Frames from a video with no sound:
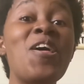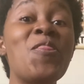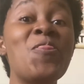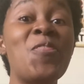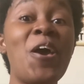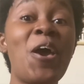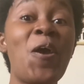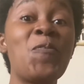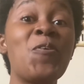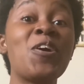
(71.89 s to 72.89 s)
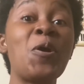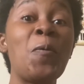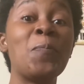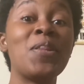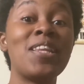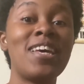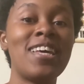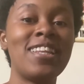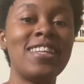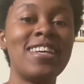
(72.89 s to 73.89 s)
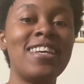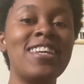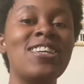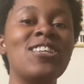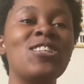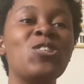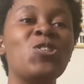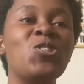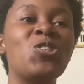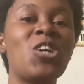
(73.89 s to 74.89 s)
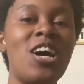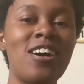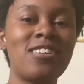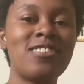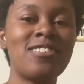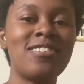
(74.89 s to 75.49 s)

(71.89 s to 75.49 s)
They were completely shocked.